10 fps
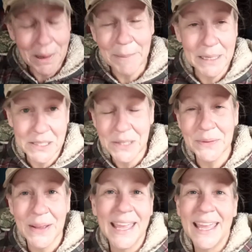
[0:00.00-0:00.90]
what I'm going to
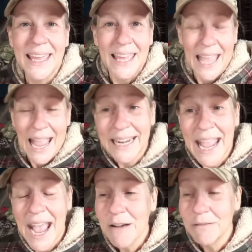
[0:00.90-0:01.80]
do.
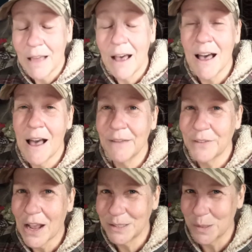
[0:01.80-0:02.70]
Anyhow, uh,
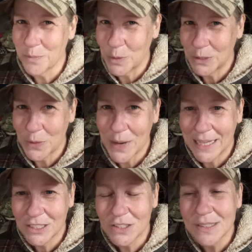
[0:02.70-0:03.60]
I've got some more
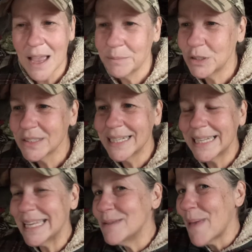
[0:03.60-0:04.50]
donations. I'm just going
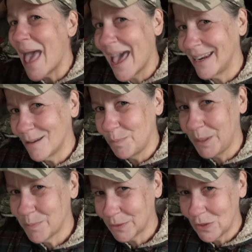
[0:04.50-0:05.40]
to keep adding
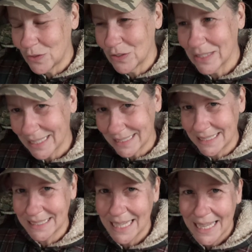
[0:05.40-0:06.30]
people to the
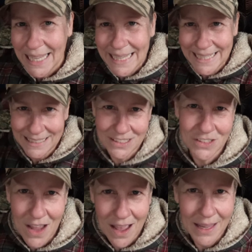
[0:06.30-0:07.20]
list each
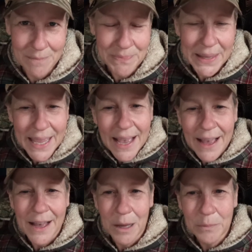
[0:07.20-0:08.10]
time
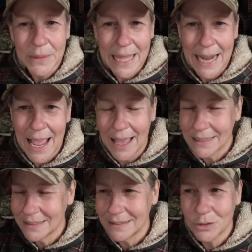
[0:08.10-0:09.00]
um, that
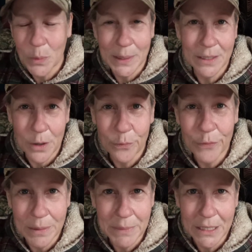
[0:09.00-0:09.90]
has joined the
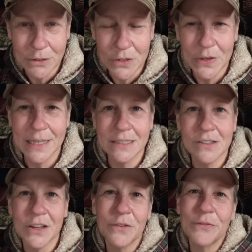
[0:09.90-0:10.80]
GoFundMe or donated to
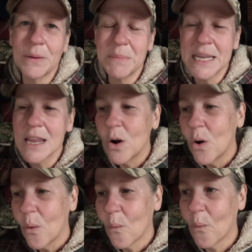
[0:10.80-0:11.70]
the GoFundMe
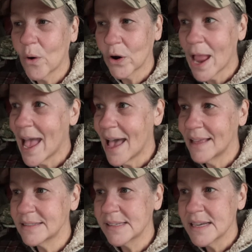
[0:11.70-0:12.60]
or
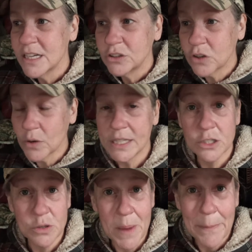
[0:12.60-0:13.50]
has
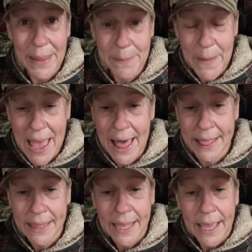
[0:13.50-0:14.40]
donated to my
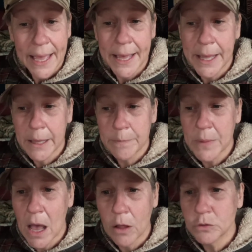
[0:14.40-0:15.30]
PayPal.
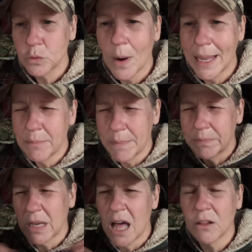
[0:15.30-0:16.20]
Um, I'll try and
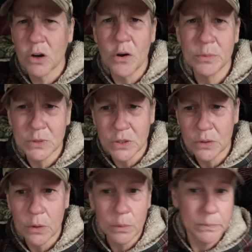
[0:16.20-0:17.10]
color code them so
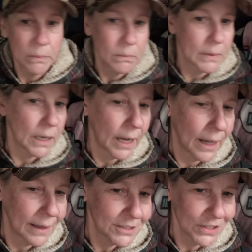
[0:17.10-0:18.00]
you. Oh,
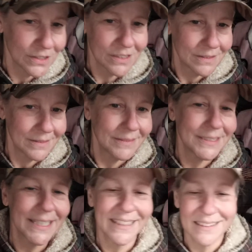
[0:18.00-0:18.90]
uh, chicken's
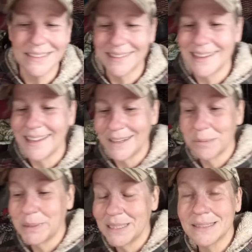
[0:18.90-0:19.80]
chicken is going to end
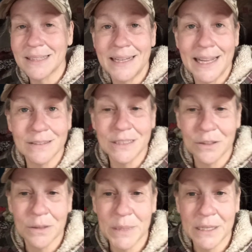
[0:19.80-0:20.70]
up in this tiny house
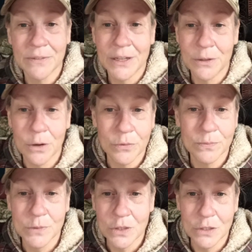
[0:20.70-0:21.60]
here in a minute if I don't go
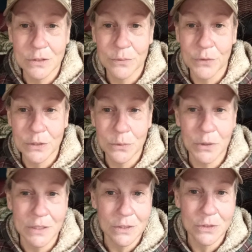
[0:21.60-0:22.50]
close the front
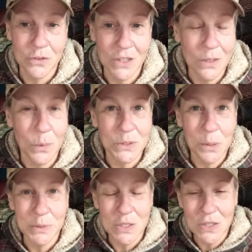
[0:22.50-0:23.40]
door because the screen door is
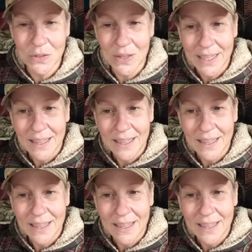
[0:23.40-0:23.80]
open too.